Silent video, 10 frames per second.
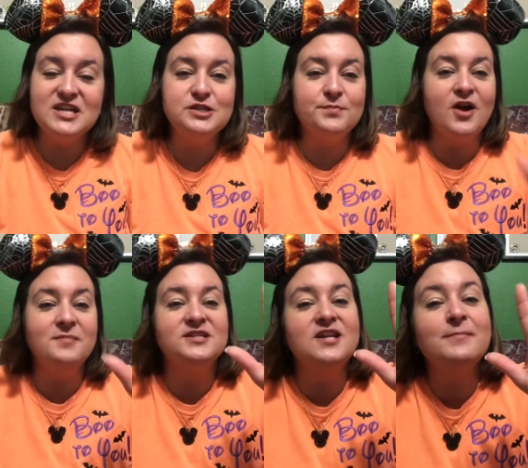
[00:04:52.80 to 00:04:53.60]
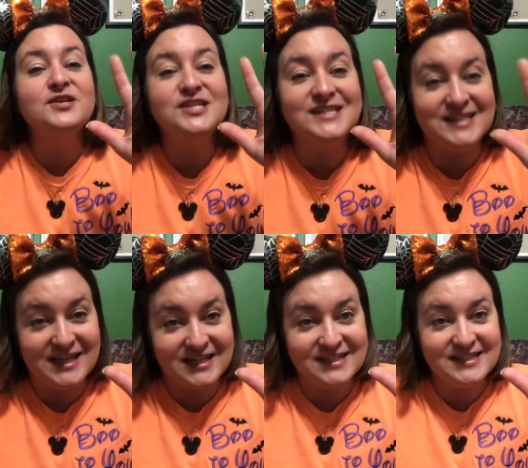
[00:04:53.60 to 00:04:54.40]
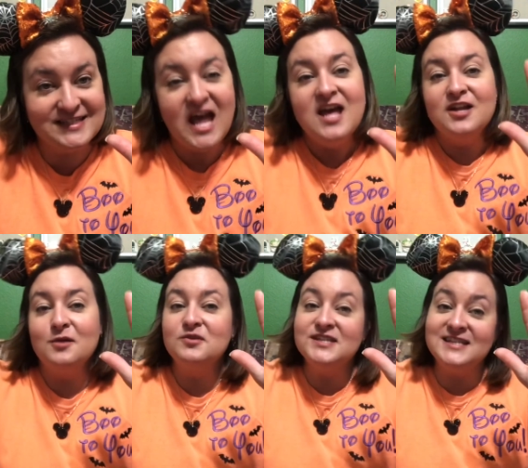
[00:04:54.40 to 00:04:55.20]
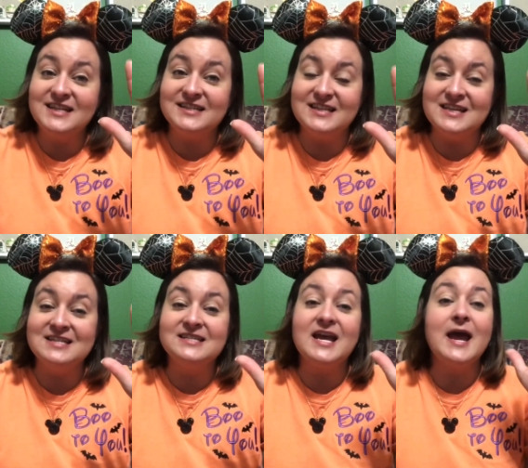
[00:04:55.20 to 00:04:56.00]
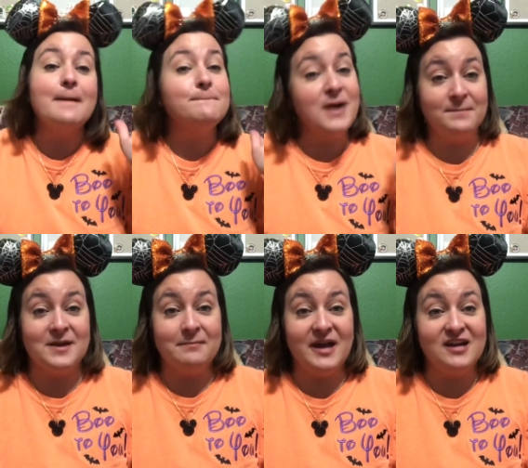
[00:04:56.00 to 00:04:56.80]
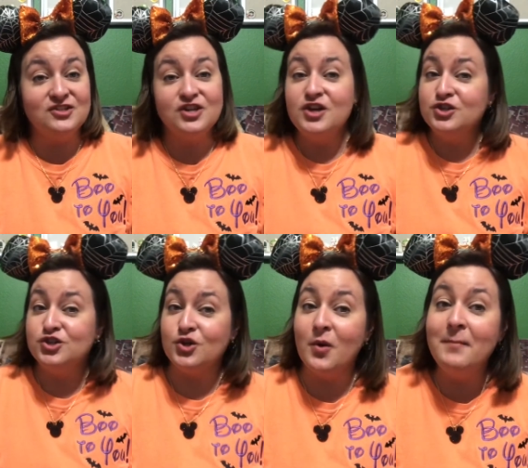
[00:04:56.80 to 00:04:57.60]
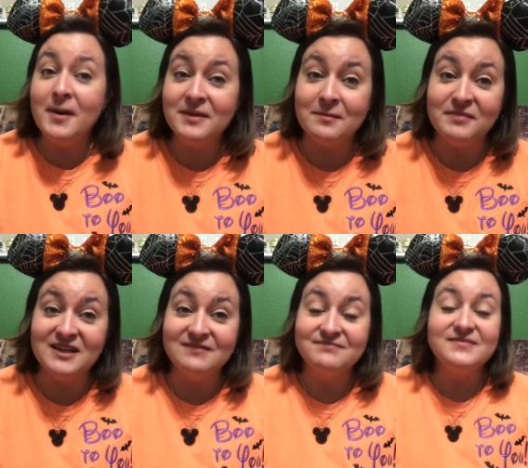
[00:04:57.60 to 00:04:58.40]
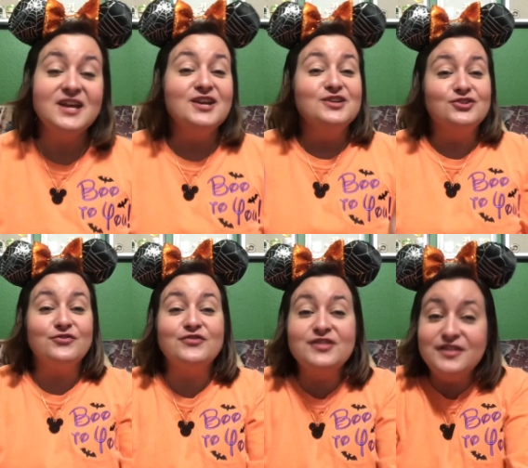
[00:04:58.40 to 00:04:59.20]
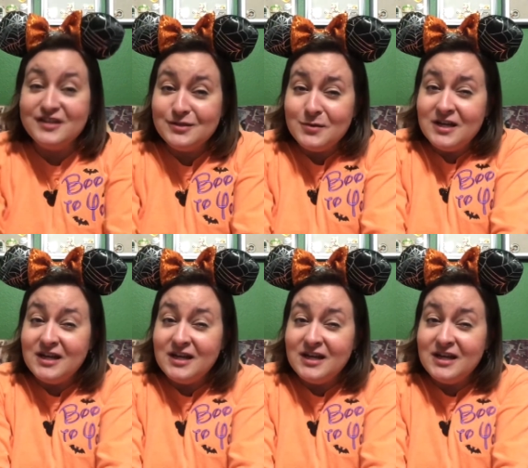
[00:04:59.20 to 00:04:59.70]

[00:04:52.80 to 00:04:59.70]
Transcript: is prompt number 6. Number 6 is pumpkin patch. Show a pumpkin pin. So for this one,